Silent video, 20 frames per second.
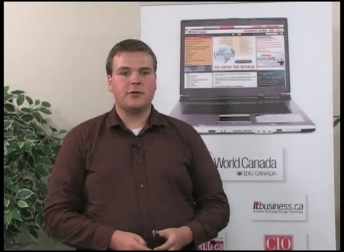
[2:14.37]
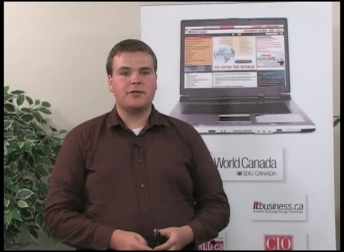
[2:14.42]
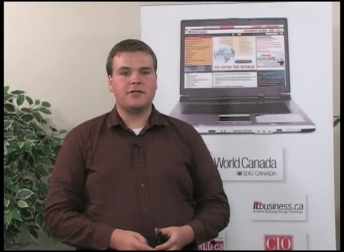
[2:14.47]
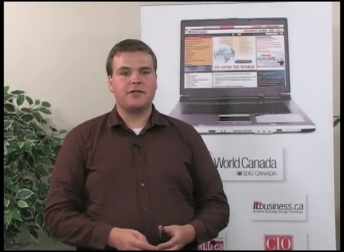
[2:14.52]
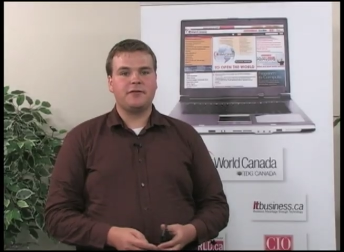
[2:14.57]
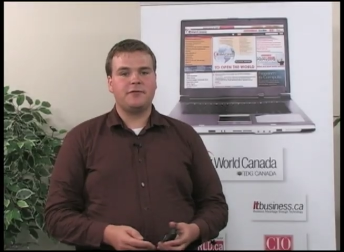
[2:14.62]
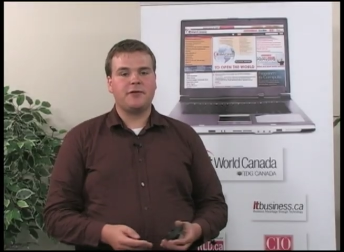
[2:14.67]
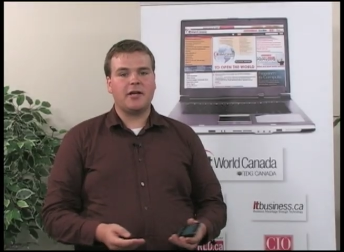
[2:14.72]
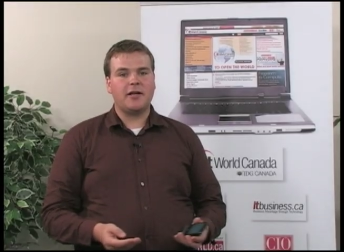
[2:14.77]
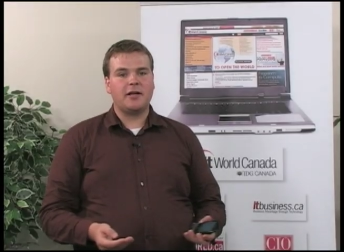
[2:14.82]

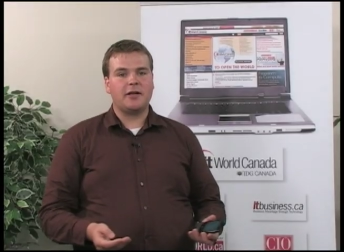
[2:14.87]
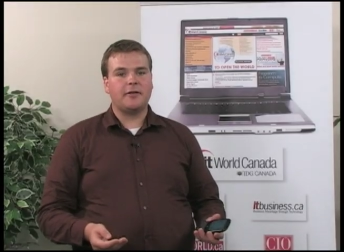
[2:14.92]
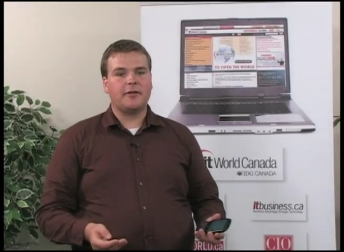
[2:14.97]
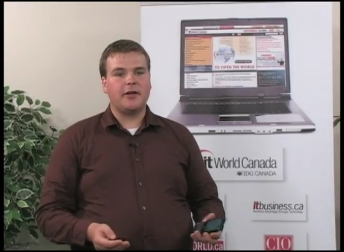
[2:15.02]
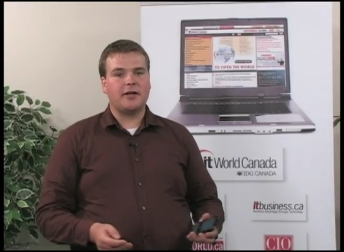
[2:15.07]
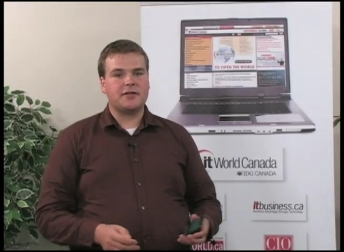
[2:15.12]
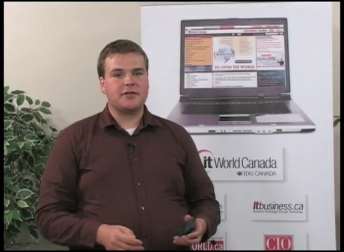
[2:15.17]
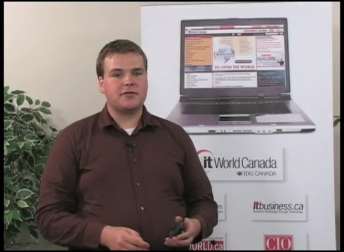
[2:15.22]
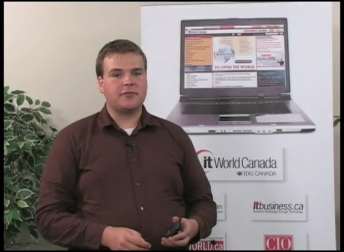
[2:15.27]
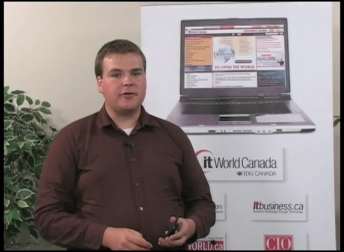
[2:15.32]
once you've taken
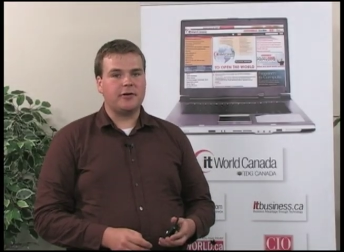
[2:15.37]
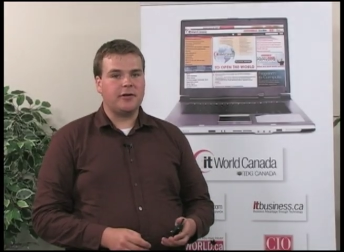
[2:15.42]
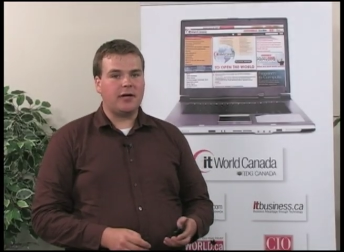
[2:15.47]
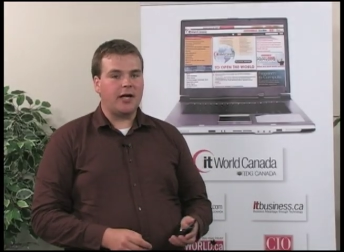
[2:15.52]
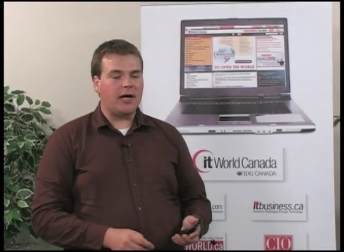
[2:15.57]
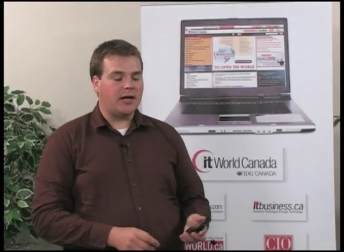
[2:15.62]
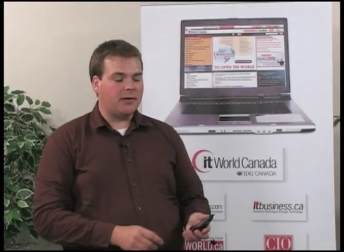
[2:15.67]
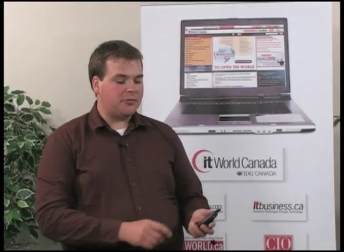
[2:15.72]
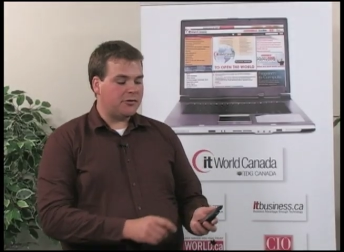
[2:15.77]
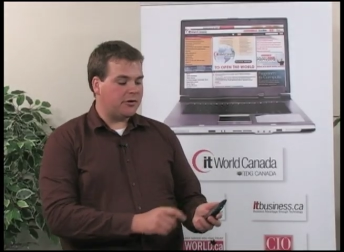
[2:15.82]
that screen
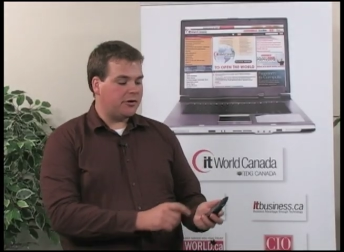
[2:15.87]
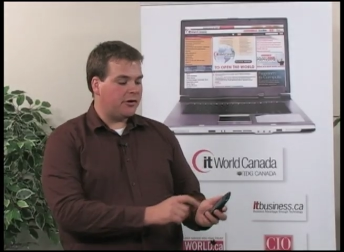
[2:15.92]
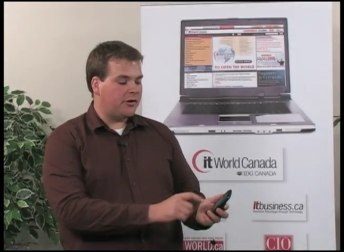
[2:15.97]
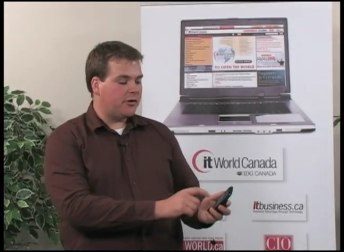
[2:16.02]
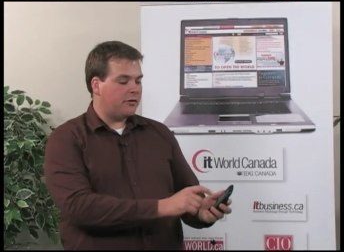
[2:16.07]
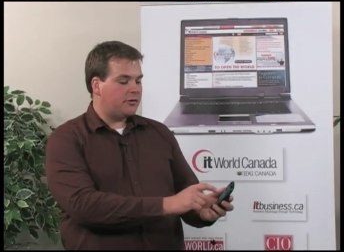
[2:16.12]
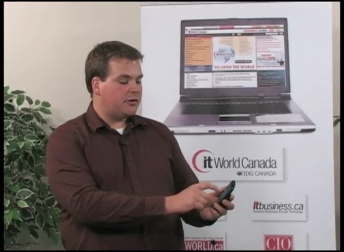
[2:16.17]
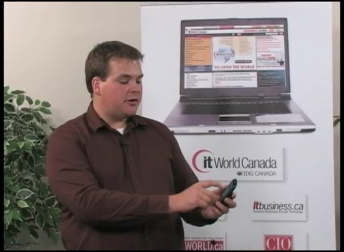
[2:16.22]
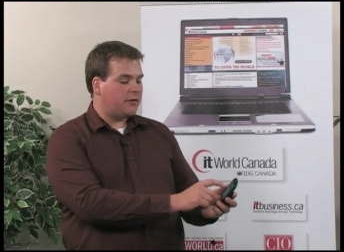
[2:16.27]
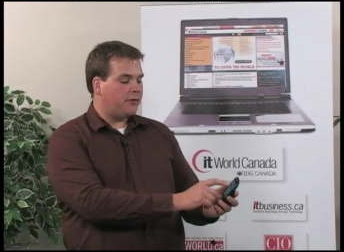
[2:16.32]
capture, you
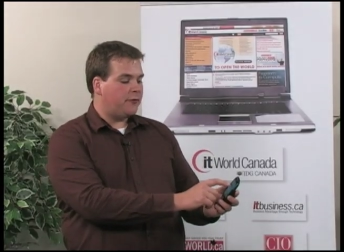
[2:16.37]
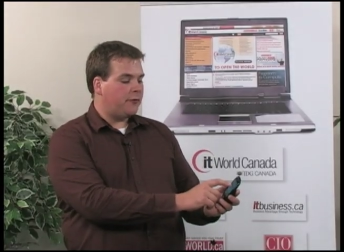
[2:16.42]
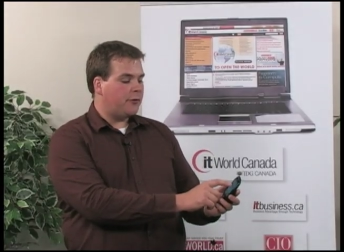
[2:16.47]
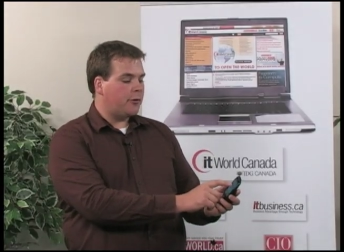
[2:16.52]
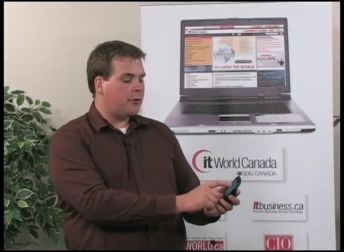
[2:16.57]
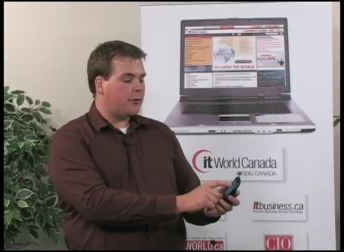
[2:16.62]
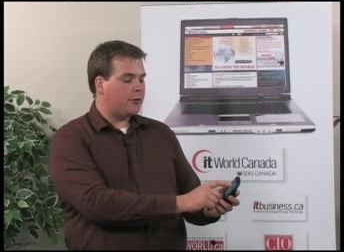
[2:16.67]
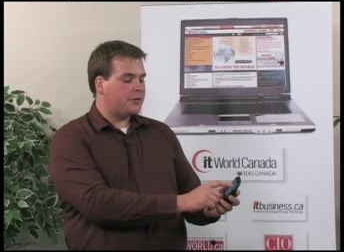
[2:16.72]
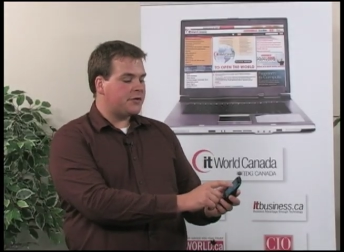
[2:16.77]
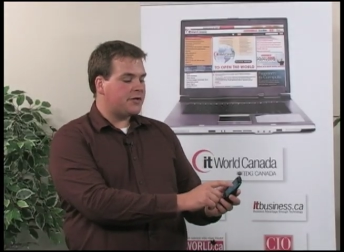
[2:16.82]
go to the
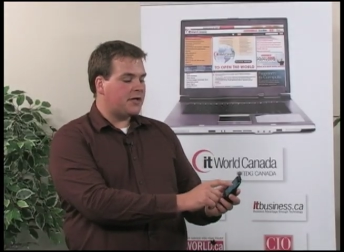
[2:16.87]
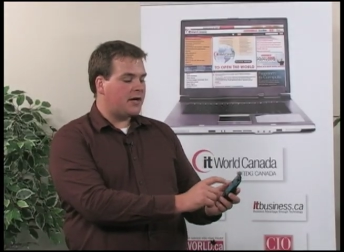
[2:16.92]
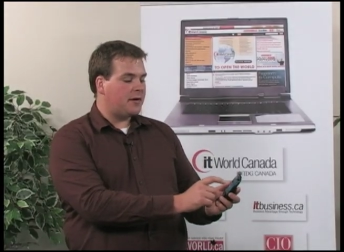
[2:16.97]
Photos